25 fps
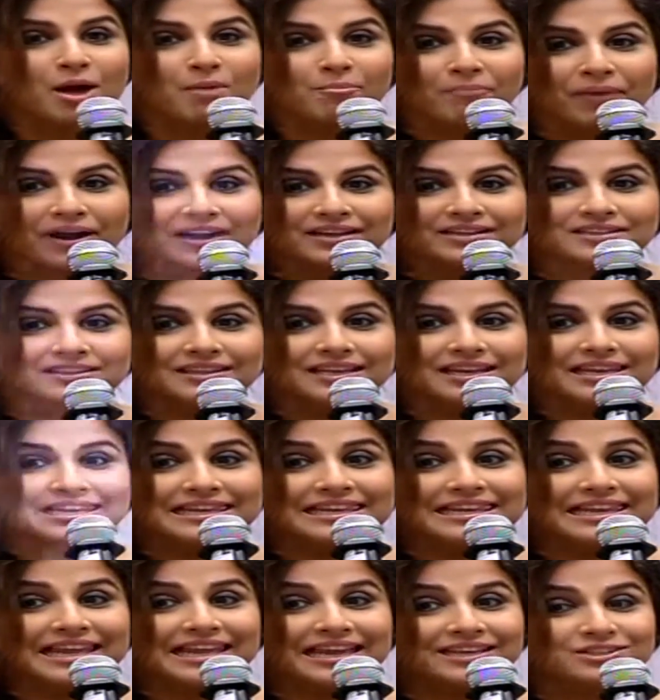but the
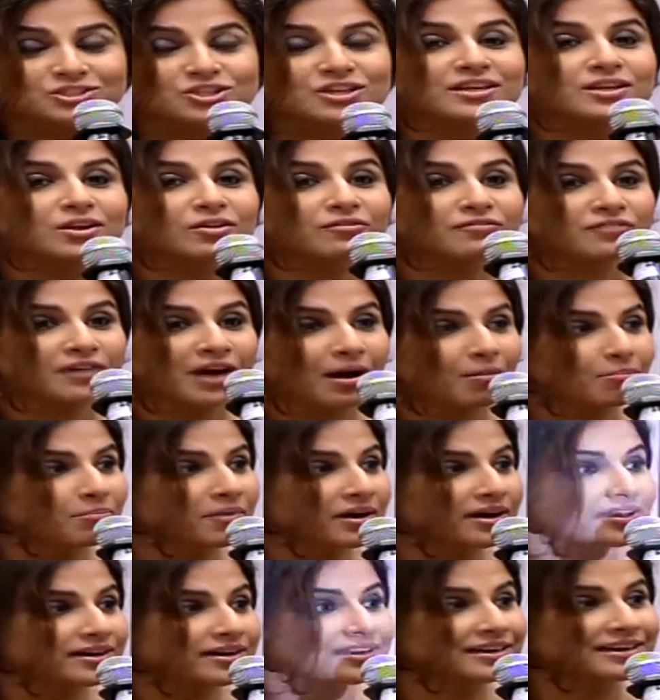legend
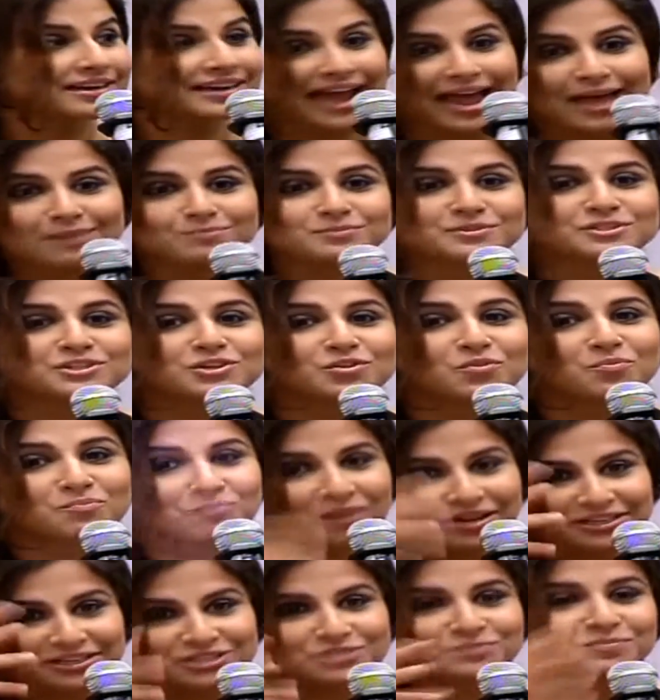Gabbar grabs you
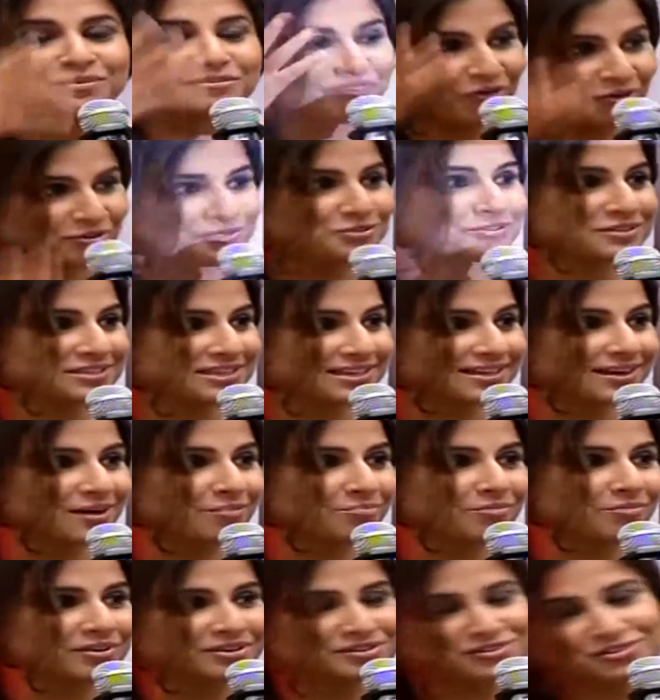much before you see
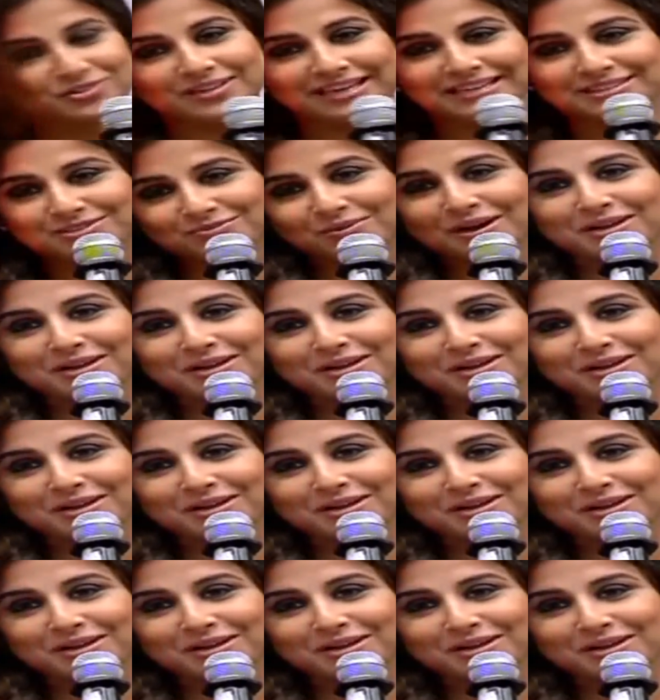Gabbar. So that's